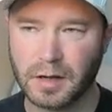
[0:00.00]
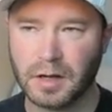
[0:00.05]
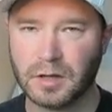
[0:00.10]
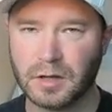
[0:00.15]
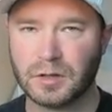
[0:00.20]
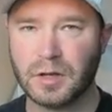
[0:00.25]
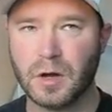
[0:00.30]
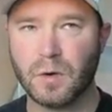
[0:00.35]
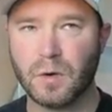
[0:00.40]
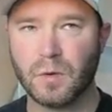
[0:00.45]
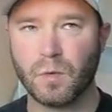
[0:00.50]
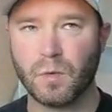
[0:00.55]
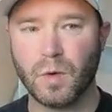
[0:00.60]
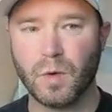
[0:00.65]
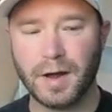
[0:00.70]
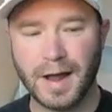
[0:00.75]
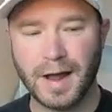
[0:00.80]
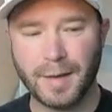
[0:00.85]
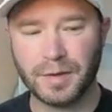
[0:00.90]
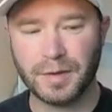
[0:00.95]
So
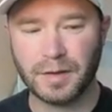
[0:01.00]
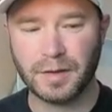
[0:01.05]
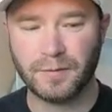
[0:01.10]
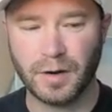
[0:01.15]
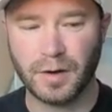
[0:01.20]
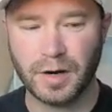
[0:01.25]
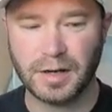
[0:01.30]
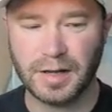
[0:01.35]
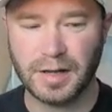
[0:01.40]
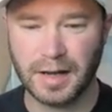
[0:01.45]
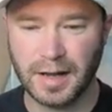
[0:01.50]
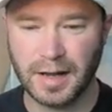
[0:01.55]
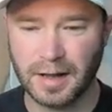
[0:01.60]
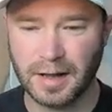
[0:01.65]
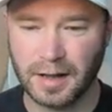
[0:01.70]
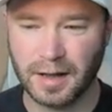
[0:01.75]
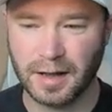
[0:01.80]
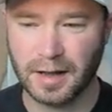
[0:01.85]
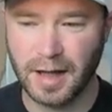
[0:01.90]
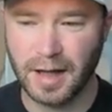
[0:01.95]
what happened the very day
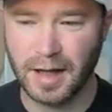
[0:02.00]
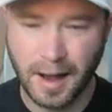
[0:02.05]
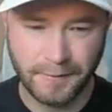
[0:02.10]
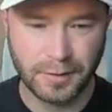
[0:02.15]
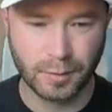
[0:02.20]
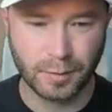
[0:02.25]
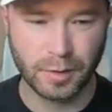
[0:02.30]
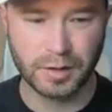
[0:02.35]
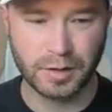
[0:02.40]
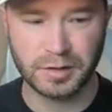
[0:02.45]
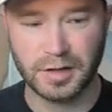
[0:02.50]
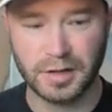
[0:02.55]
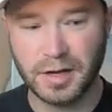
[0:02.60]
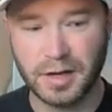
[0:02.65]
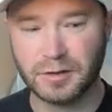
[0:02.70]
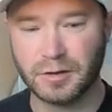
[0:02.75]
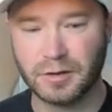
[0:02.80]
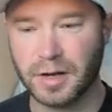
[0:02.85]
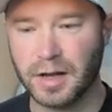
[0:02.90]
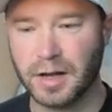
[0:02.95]
afterwards,
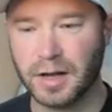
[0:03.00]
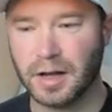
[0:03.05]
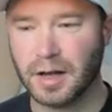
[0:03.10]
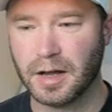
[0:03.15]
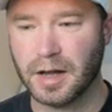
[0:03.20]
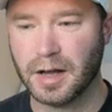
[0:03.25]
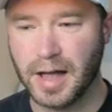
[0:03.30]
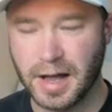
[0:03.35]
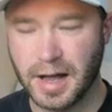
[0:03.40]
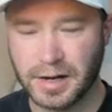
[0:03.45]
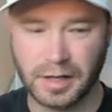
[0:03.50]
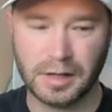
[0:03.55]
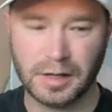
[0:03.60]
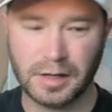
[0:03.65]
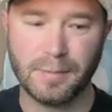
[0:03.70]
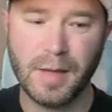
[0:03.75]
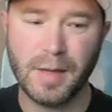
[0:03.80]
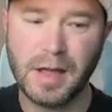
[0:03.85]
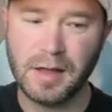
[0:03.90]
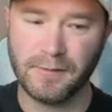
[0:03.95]
yesterday? I actually
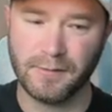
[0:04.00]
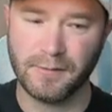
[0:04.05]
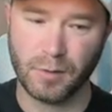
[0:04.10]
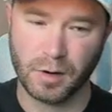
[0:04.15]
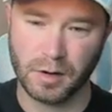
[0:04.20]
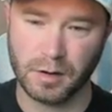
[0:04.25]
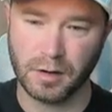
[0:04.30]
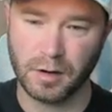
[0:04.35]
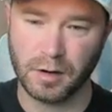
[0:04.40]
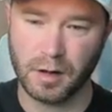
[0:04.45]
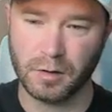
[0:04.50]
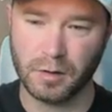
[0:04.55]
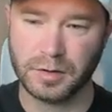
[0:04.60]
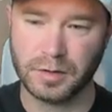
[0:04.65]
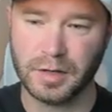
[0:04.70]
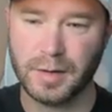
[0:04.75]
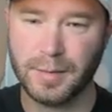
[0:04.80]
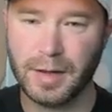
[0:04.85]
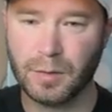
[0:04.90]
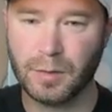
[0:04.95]
ended up making $400
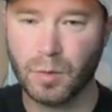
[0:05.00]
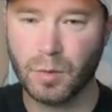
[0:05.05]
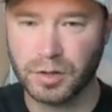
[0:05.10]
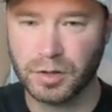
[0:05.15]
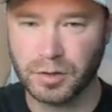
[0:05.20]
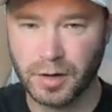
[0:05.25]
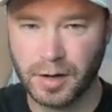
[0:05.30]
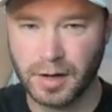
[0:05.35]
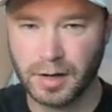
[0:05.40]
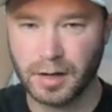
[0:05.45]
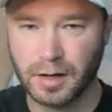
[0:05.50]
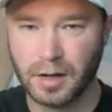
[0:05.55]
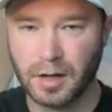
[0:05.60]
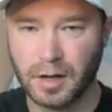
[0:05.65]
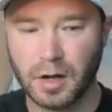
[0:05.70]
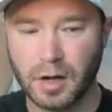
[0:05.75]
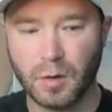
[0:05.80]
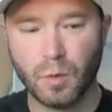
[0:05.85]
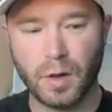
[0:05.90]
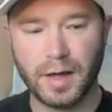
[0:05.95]
and I made one trade.
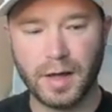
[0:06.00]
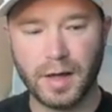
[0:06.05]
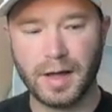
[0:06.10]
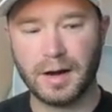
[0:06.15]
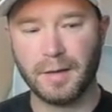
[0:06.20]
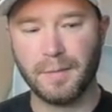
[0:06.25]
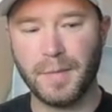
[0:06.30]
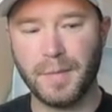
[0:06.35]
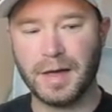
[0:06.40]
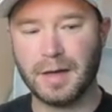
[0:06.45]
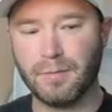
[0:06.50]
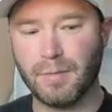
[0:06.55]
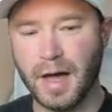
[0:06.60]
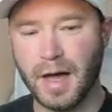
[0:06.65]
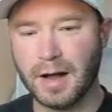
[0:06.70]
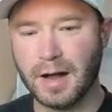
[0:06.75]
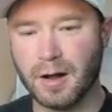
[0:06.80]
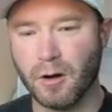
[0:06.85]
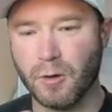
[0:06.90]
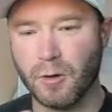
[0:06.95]
Well, I ended up making
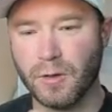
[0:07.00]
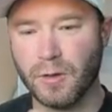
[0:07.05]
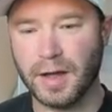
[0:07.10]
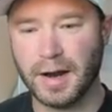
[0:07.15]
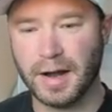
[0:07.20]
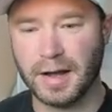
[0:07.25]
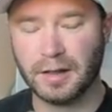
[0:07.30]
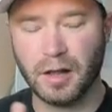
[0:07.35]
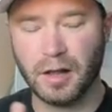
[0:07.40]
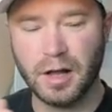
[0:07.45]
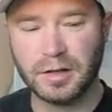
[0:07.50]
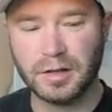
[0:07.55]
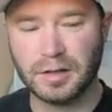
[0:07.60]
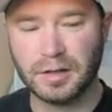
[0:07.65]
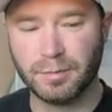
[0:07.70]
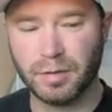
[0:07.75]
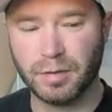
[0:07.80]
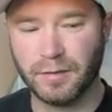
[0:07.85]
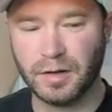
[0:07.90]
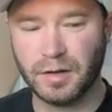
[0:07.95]
back all that I had lost
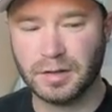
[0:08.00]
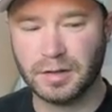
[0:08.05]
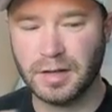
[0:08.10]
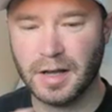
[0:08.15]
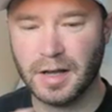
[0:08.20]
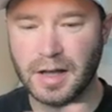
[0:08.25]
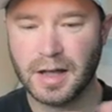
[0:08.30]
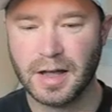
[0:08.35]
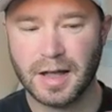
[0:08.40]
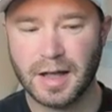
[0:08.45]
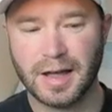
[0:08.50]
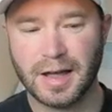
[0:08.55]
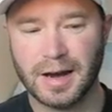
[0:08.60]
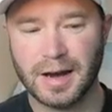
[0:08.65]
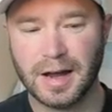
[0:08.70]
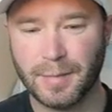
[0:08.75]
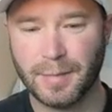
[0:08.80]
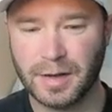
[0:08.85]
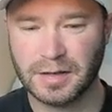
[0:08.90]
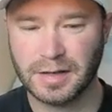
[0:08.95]
the previous day, and
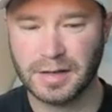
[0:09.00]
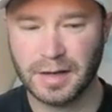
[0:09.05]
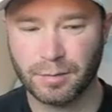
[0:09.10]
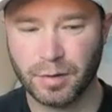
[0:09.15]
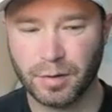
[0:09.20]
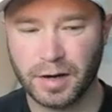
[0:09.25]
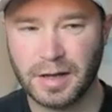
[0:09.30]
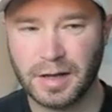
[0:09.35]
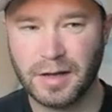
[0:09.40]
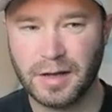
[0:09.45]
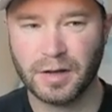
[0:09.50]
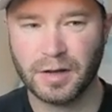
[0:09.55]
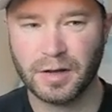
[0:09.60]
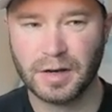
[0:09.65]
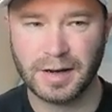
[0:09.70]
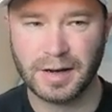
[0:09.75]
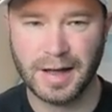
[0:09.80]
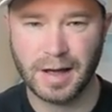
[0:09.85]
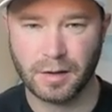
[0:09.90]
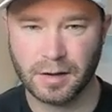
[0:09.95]
now I'm basically at break
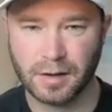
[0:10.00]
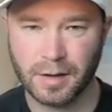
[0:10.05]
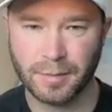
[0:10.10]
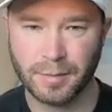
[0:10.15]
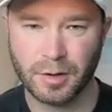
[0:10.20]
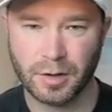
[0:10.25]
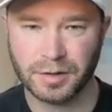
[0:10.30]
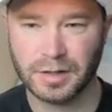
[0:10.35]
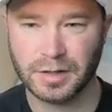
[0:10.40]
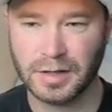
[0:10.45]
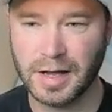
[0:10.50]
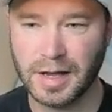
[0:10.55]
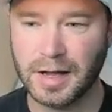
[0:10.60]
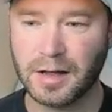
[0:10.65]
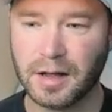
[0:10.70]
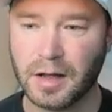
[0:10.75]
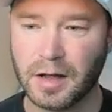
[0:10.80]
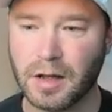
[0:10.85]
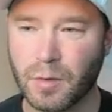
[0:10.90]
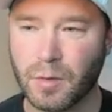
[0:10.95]
even. And now coming on
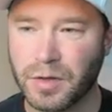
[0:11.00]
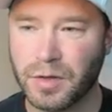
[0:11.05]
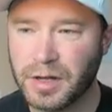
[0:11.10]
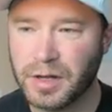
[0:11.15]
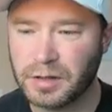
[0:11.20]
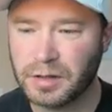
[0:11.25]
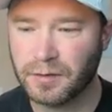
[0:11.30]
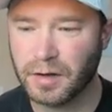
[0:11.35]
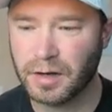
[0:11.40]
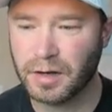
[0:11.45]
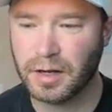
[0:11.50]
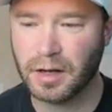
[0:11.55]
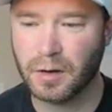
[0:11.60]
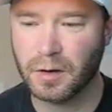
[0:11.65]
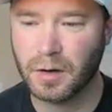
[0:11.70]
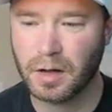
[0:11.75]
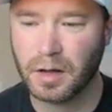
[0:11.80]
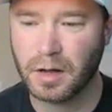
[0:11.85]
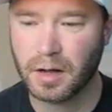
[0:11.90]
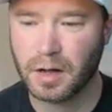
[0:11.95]
today with this
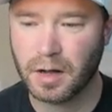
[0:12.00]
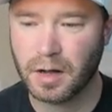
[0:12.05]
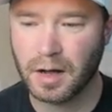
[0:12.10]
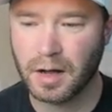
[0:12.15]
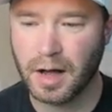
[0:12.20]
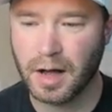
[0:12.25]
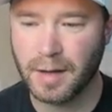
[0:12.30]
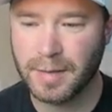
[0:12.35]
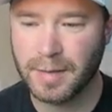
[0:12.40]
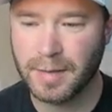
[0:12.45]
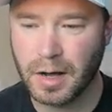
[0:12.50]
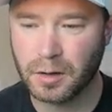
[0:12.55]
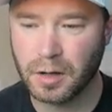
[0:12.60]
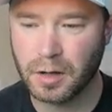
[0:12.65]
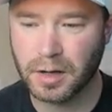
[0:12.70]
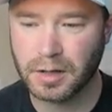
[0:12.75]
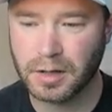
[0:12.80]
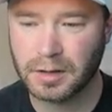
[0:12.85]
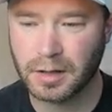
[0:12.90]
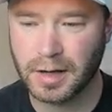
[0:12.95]
video, I'm now
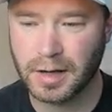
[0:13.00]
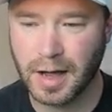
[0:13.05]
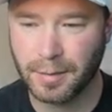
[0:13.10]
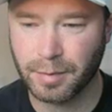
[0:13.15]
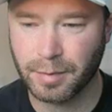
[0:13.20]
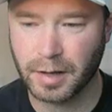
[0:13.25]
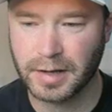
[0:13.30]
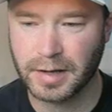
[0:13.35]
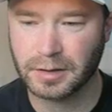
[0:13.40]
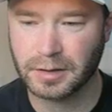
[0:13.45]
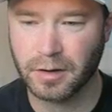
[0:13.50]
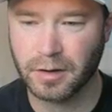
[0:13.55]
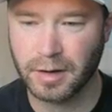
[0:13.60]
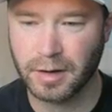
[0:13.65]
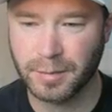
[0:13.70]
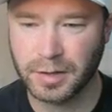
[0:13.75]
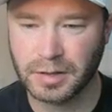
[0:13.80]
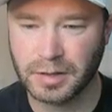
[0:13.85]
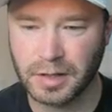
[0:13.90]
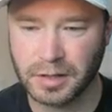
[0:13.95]
looking to capitalize on
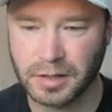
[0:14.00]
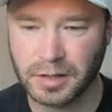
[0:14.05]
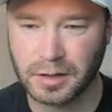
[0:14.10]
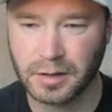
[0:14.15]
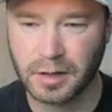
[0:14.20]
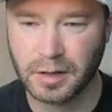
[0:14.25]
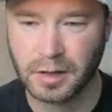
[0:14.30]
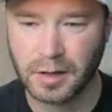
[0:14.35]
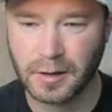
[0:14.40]
a position